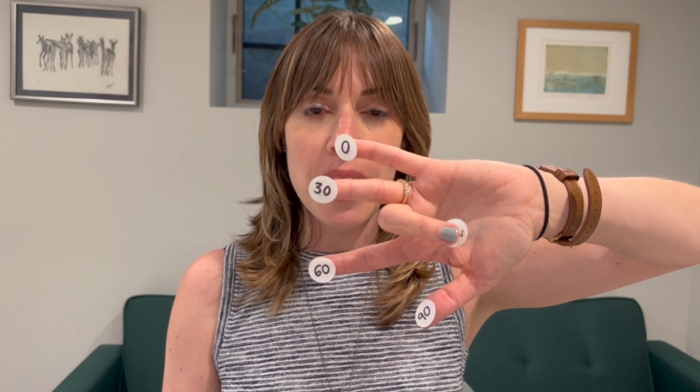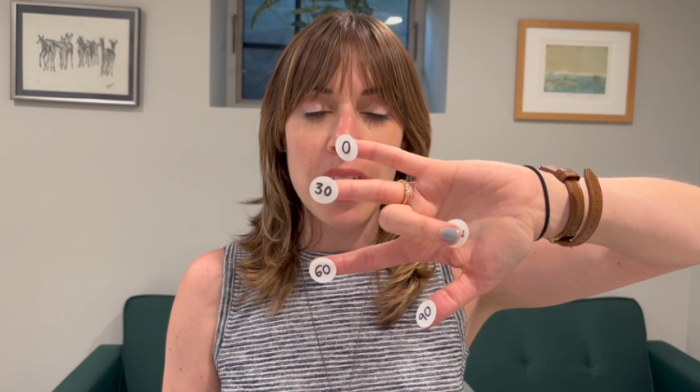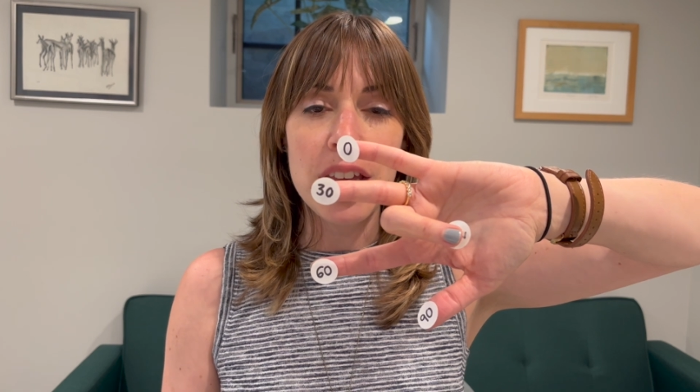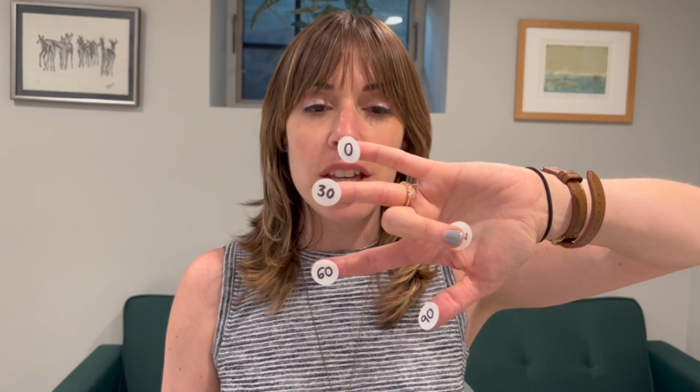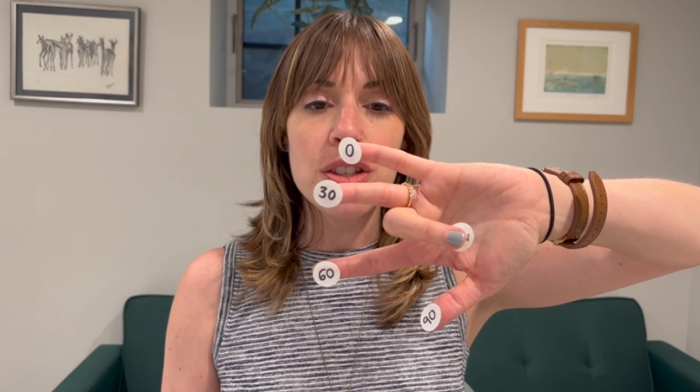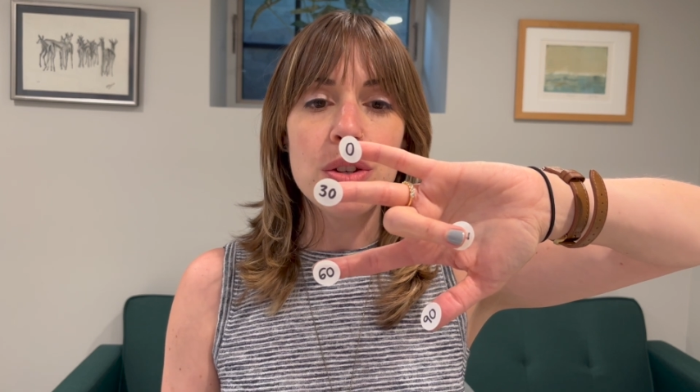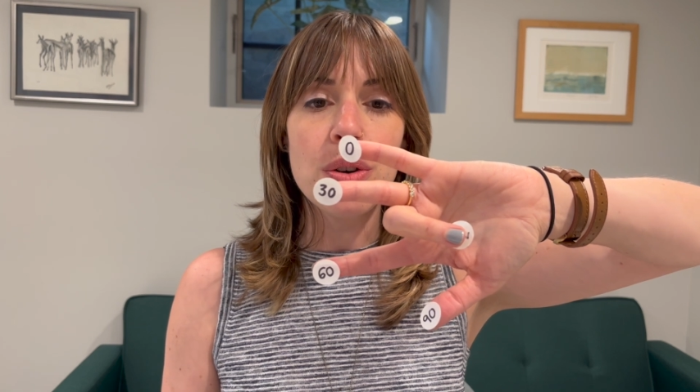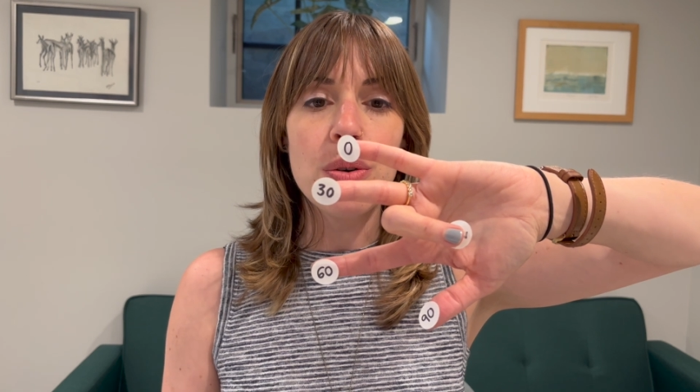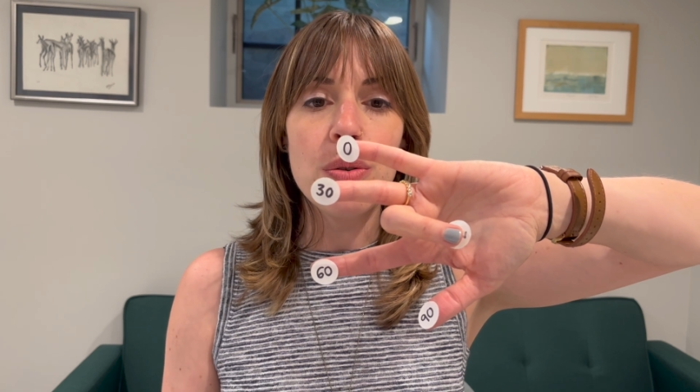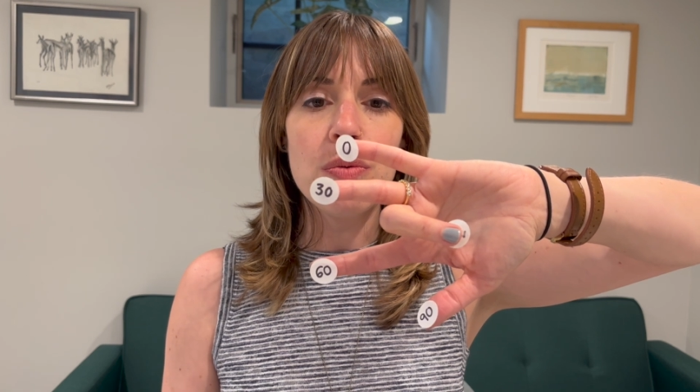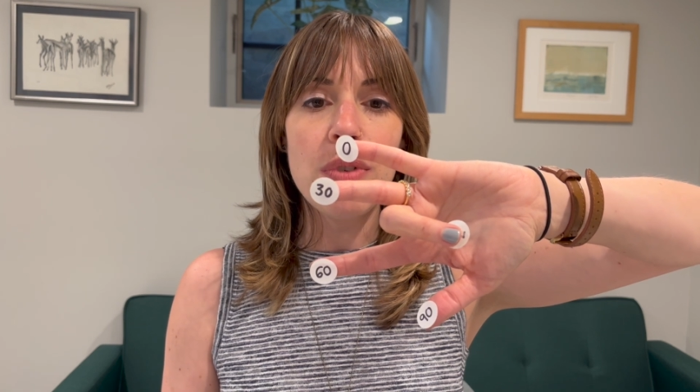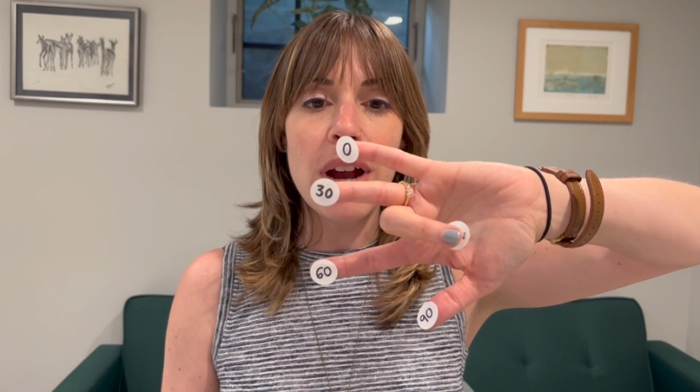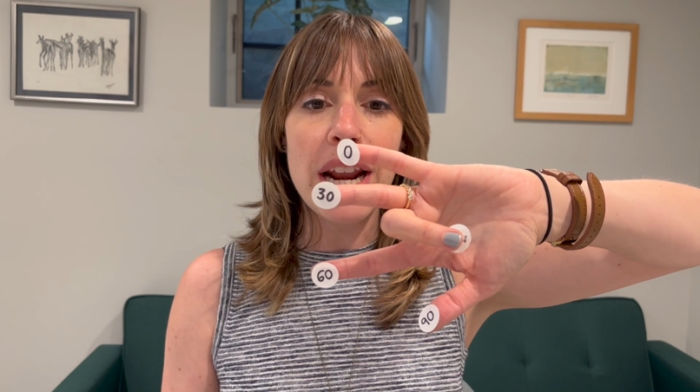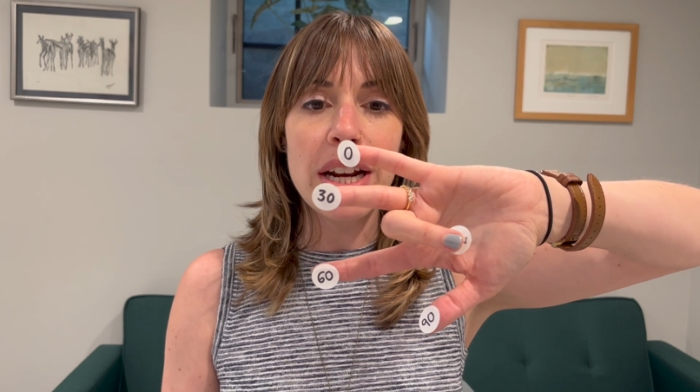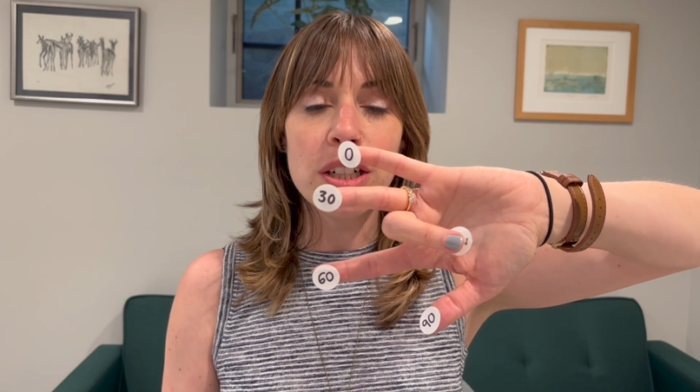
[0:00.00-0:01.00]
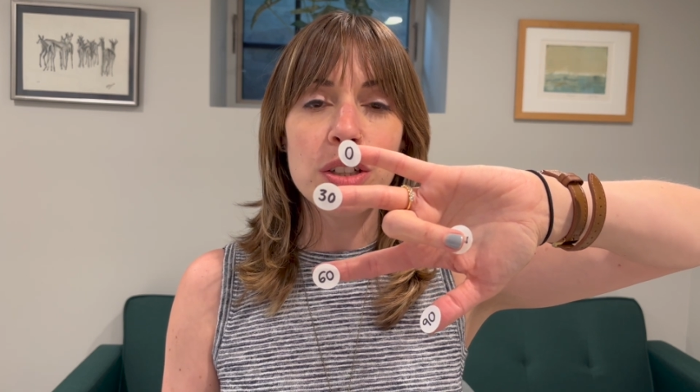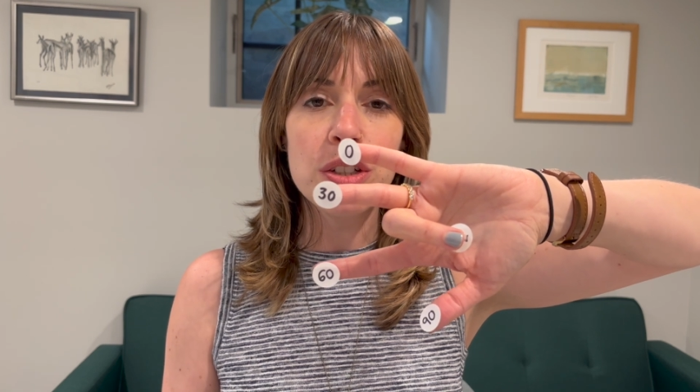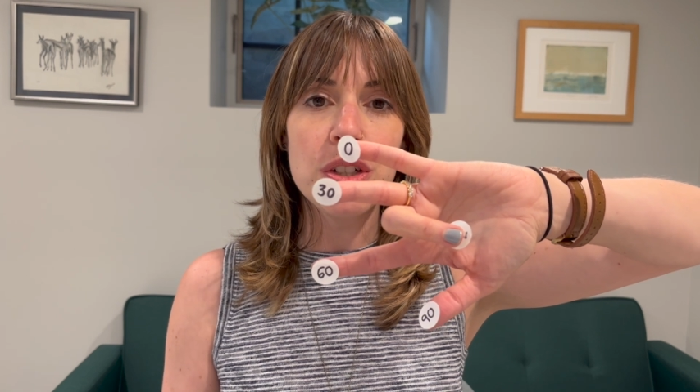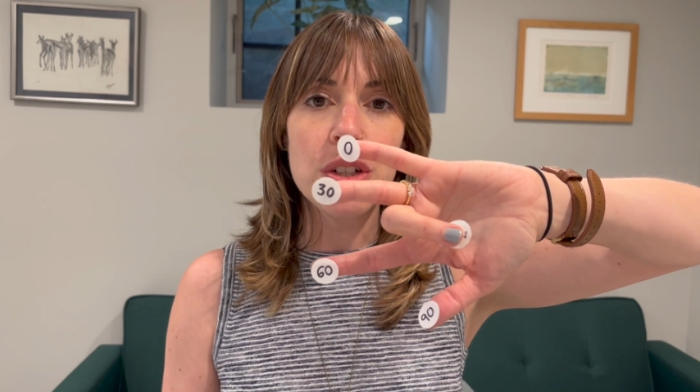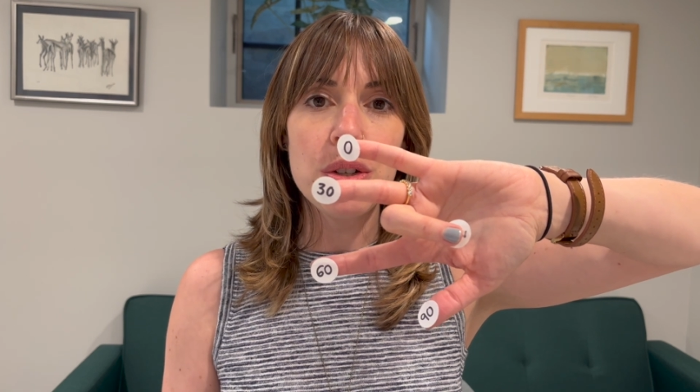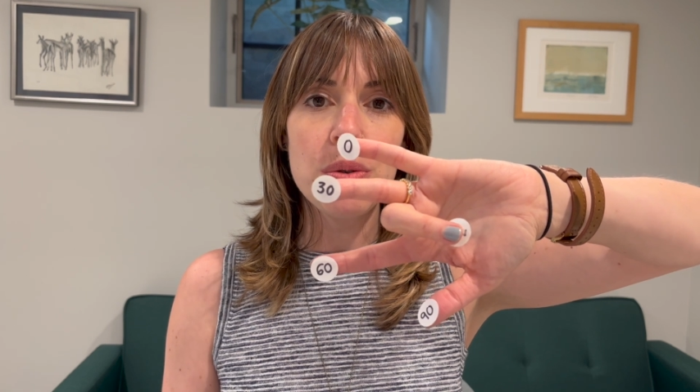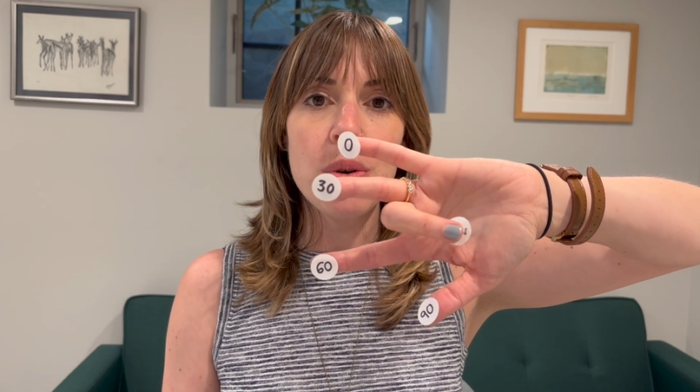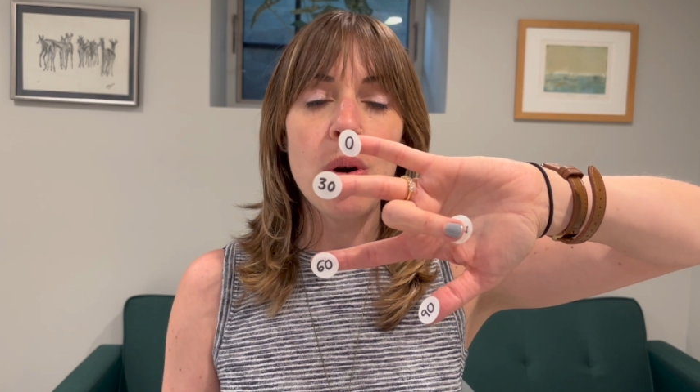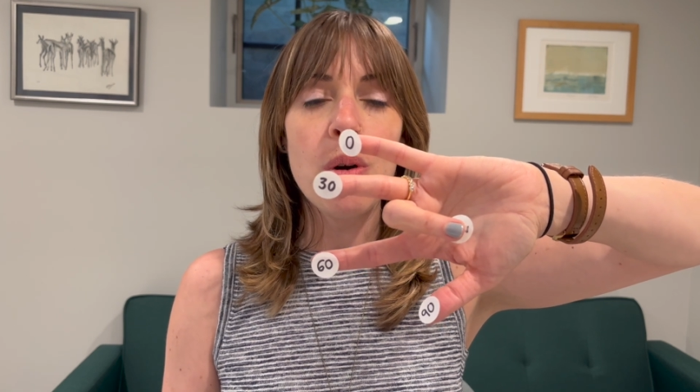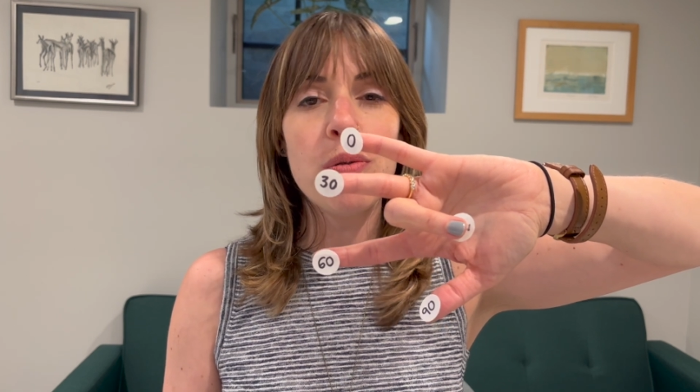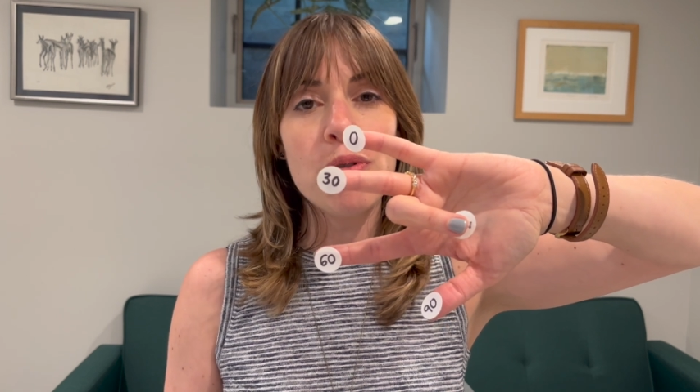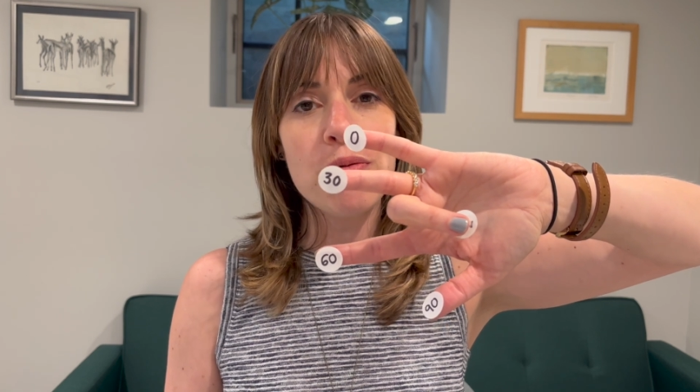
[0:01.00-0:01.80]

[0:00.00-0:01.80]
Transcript: So radical 2 over